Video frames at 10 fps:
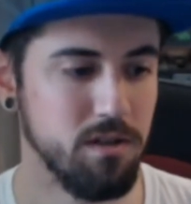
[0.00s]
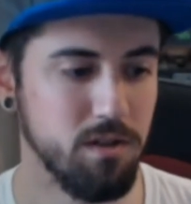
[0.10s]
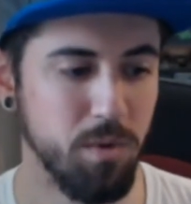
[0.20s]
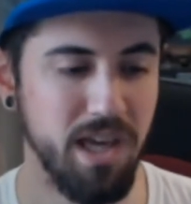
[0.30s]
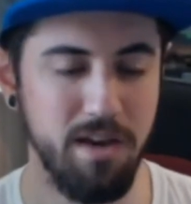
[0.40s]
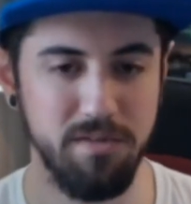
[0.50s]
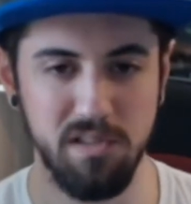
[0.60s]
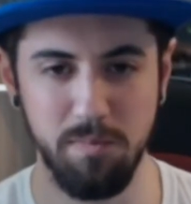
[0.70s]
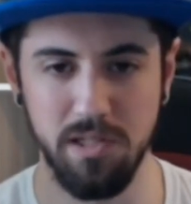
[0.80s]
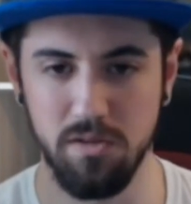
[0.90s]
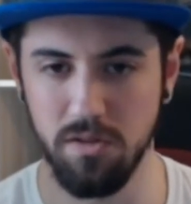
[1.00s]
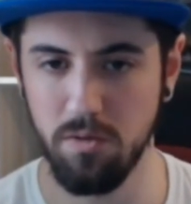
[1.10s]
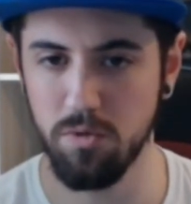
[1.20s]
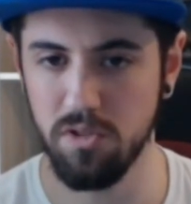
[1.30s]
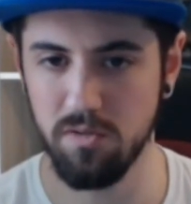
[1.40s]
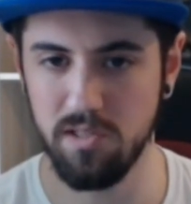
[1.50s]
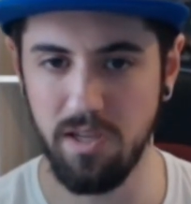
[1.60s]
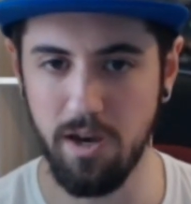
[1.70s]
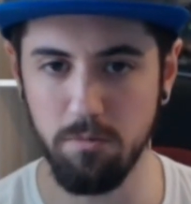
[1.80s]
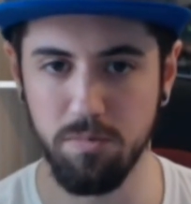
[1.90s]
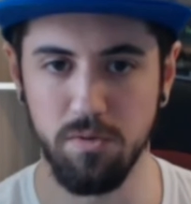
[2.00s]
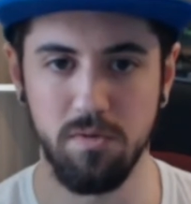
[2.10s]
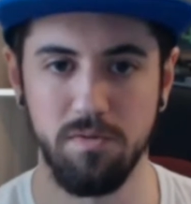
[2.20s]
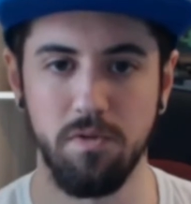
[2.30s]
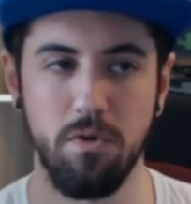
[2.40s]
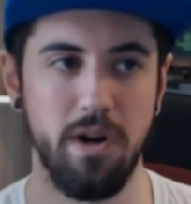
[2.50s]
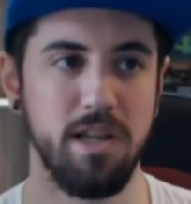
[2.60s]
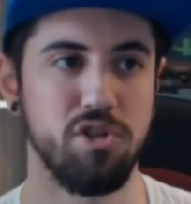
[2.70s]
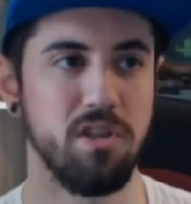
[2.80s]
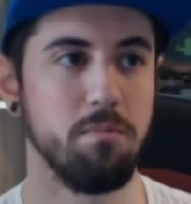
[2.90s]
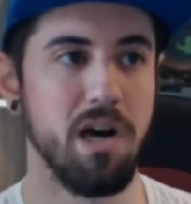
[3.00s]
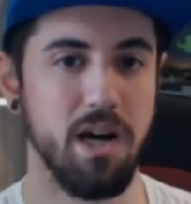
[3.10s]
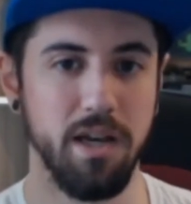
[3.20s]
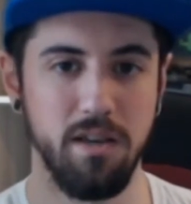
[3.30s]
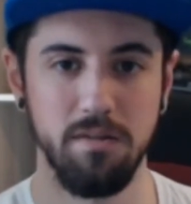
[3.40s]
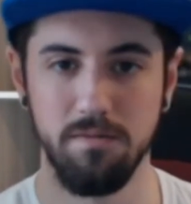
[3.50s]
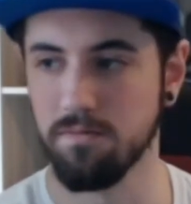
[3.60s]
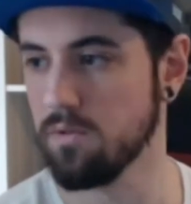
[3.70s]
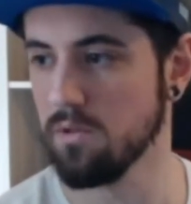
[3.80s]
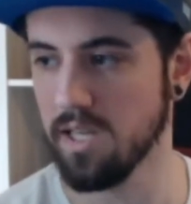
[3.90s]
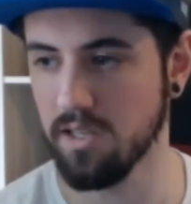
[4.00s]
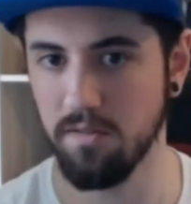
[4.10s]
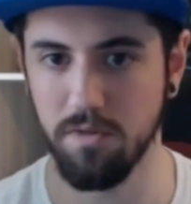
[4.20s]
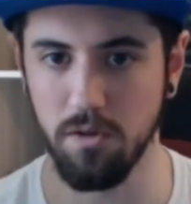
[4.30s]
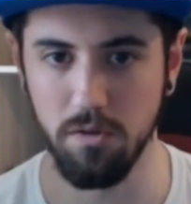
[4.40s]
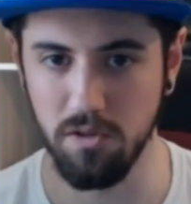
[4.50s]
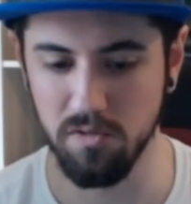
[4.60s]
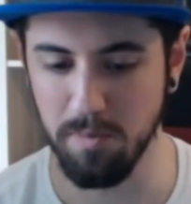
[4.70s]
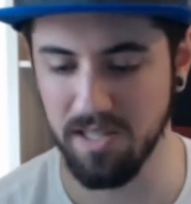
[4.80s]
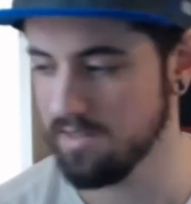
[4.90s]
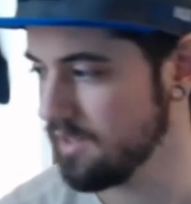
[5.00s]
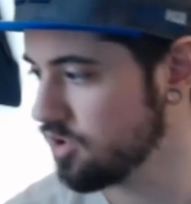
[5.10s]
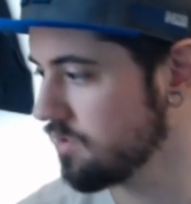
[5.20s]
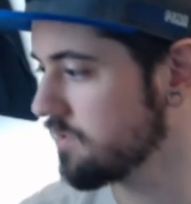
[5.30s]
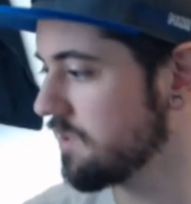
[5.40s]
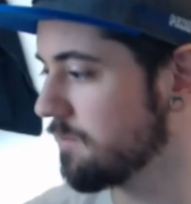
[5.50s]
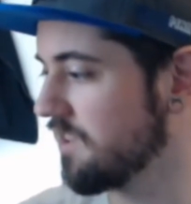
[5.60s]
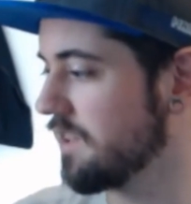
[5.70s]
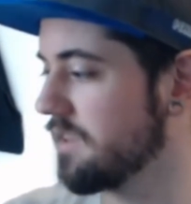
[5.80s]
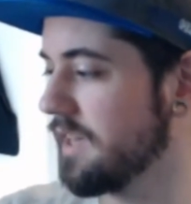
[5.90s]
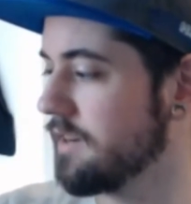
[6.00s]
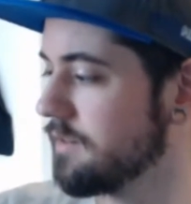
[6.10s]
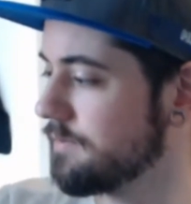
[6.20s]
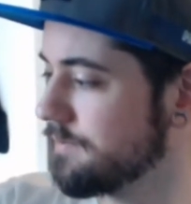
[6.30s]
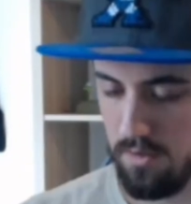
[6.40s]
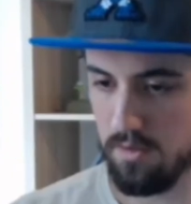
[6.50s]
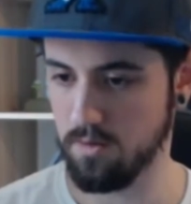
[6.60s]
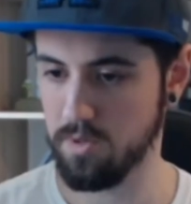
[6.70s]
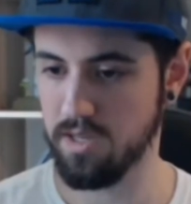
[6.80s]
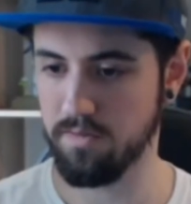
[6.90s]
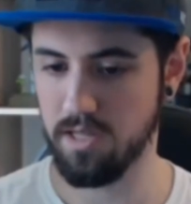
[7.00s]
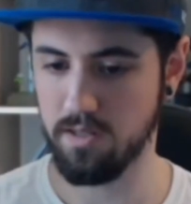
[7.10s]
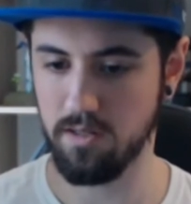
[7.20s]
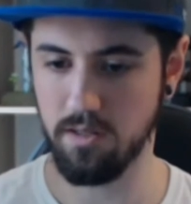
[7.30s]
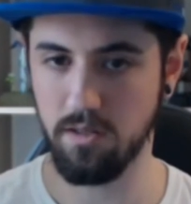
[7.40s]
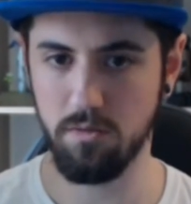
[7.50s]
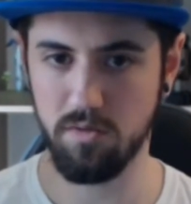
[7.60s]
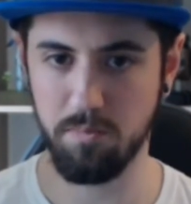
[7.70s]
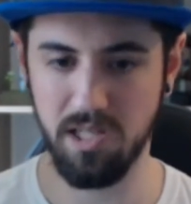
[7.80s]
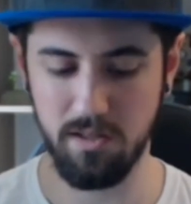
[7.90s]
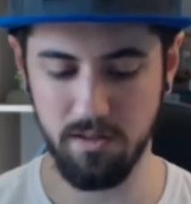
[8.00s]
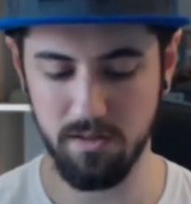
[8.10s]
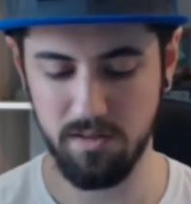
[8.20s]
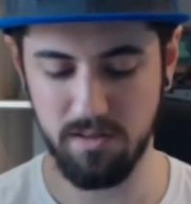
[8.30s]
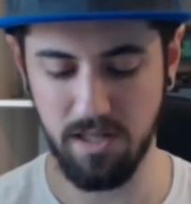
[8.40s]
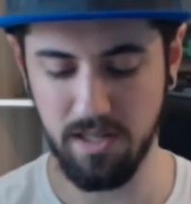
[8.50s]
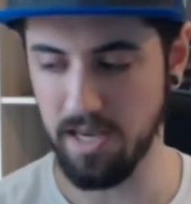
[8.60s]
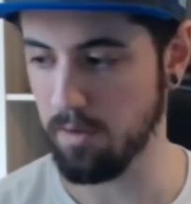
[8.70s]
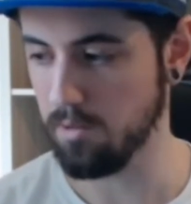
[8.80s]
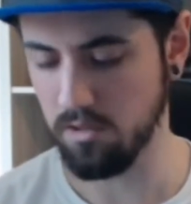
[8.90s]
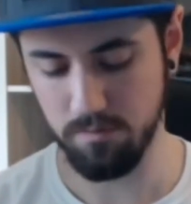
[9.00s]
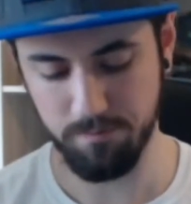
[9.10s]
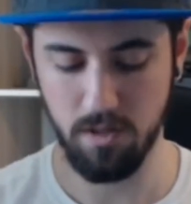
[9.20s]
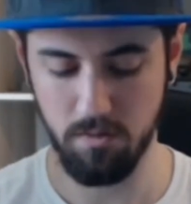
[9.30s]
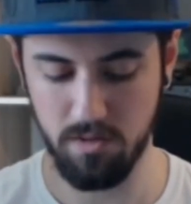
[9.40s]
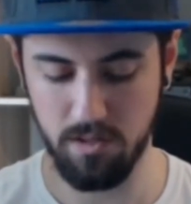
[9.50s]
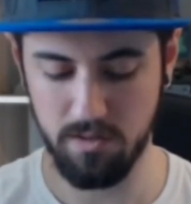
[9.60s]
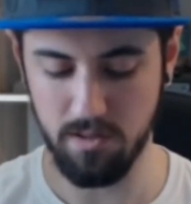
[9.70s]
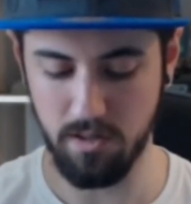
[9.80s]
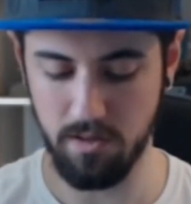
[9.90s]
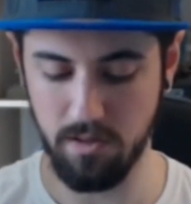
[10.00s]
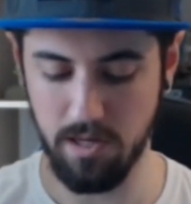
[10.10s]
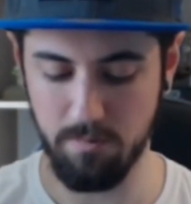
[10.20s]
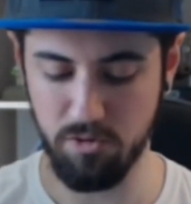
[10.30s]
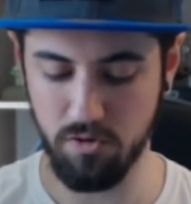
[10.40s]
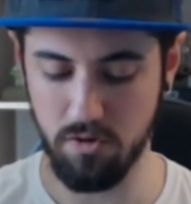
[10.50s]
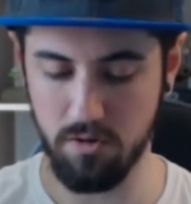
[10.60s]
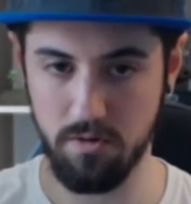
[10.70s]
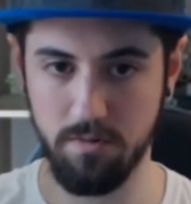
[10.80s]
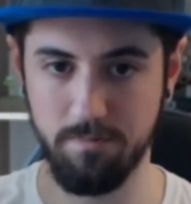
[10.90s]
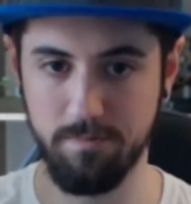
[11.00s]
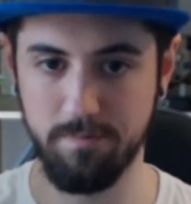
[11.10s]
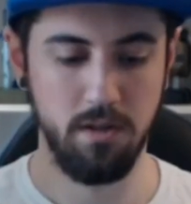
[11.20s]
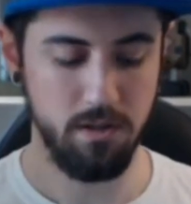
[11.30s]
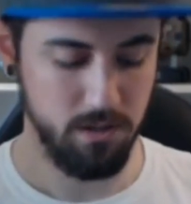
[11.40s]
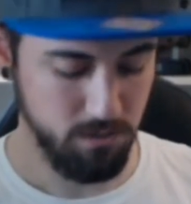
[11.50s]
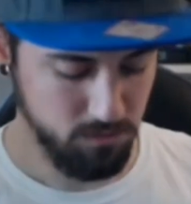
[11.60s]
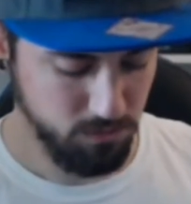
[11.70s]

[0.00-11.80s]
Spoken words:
we have the splitter. You would use the output for HDMI, like if you use PlayStation or something like that. We have that USB-C cable inside the capture card onto